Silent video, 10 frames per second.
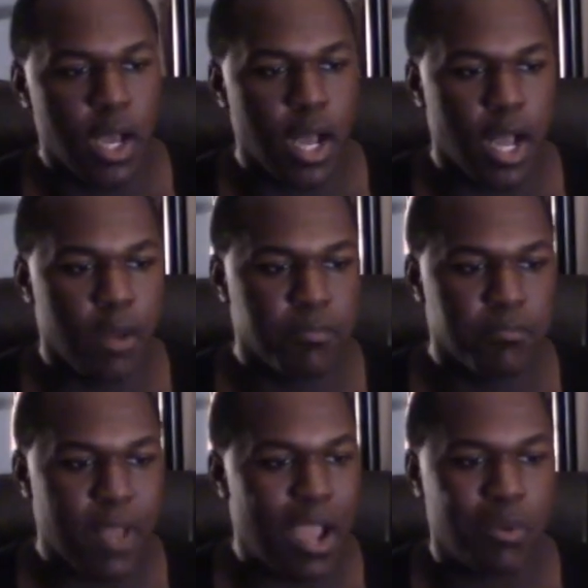I
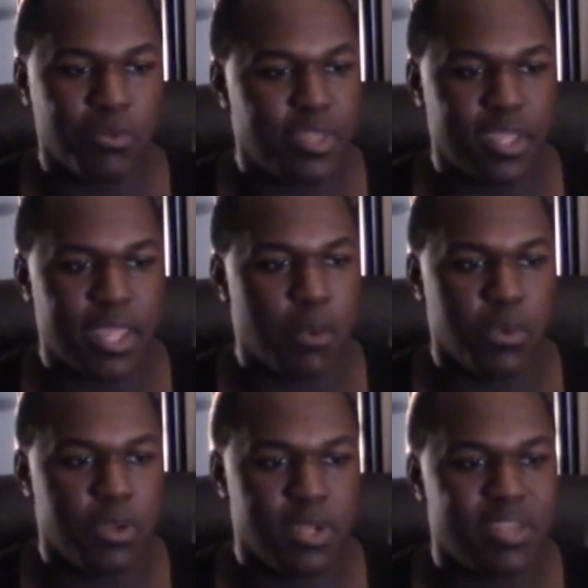don't think that
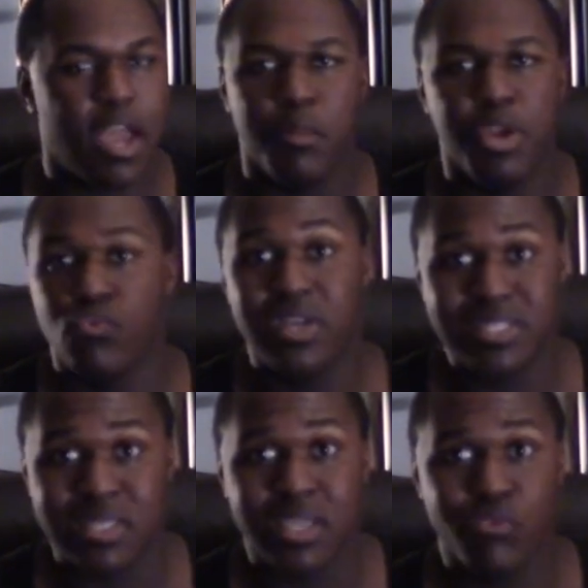would entitle me to
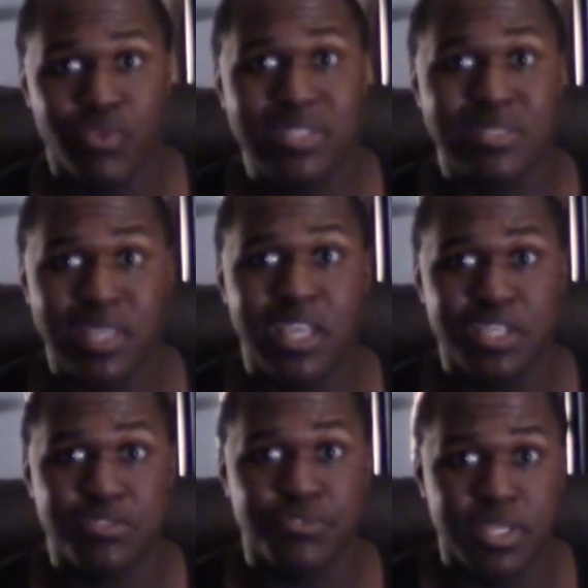wrestling. Wrestling
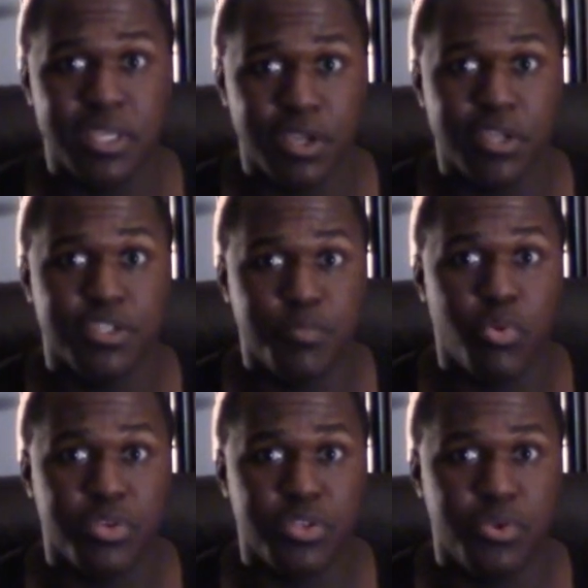is really a good
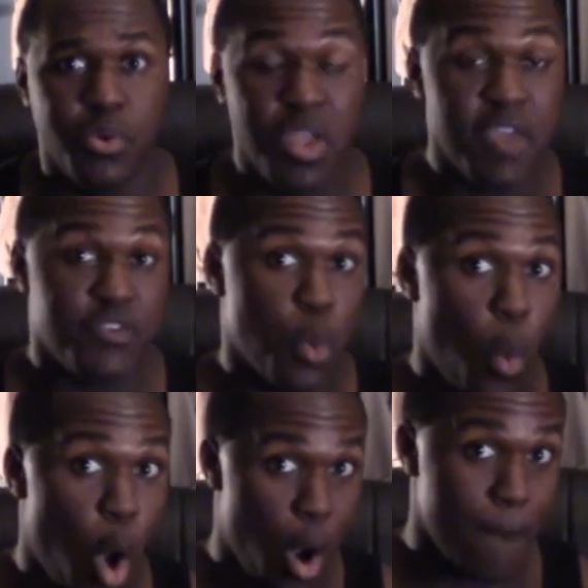sport to do if you
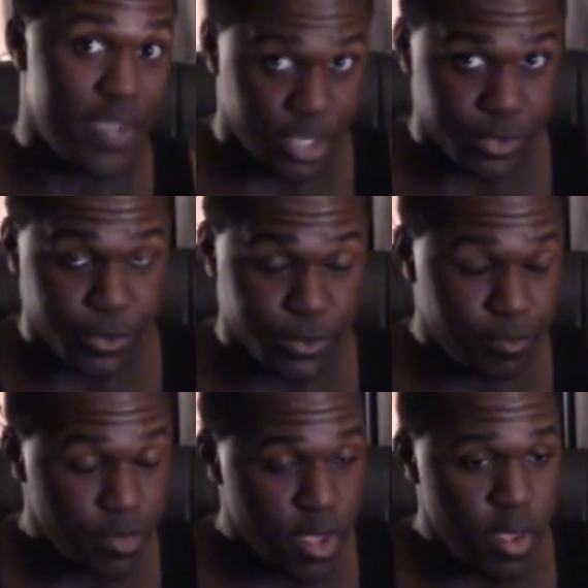are a big dude.
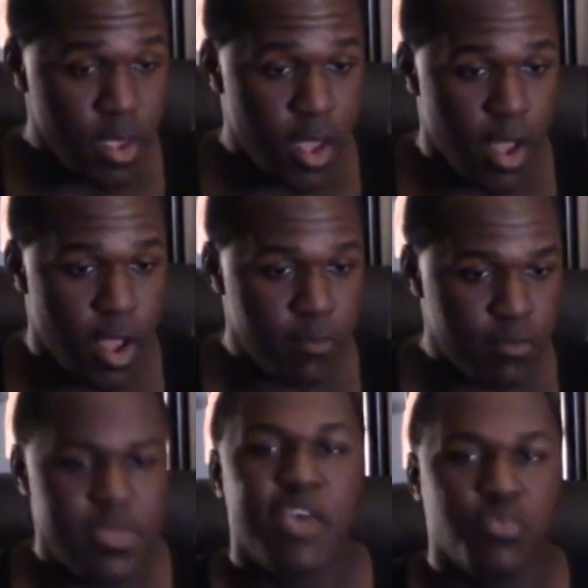
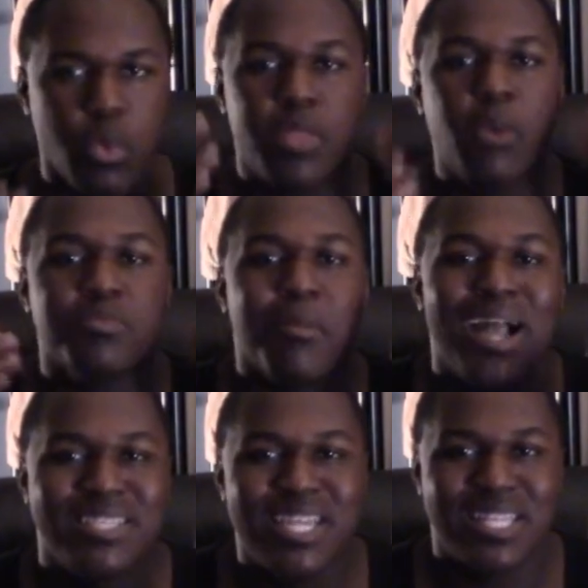That was my
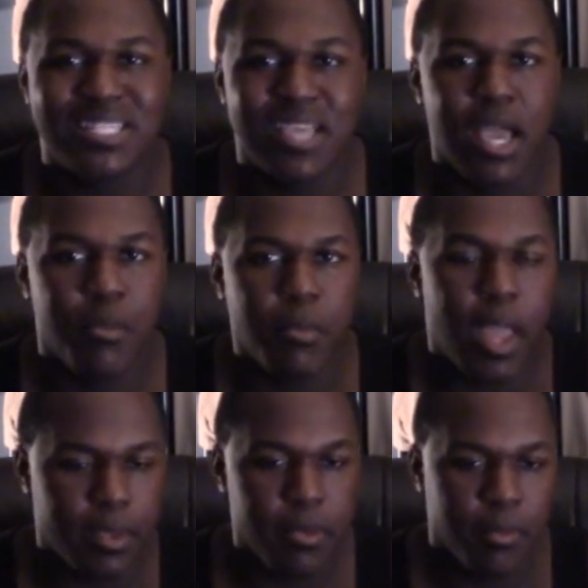mindset at the time.
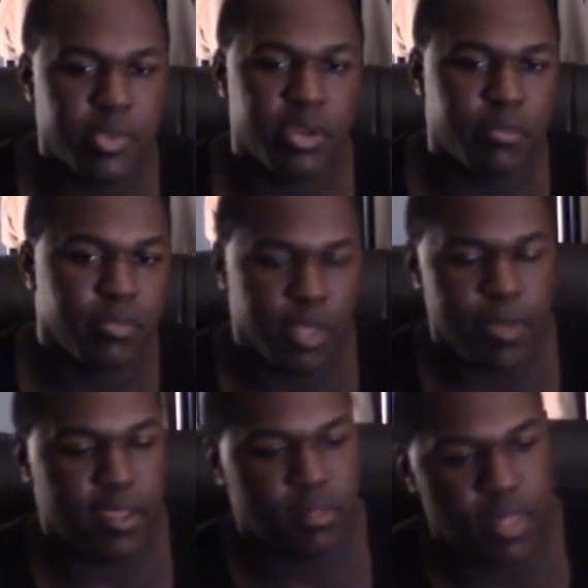I'm going to get
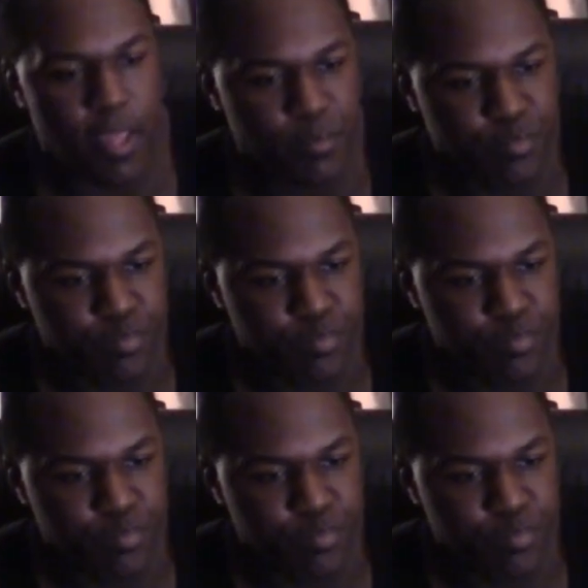back to that.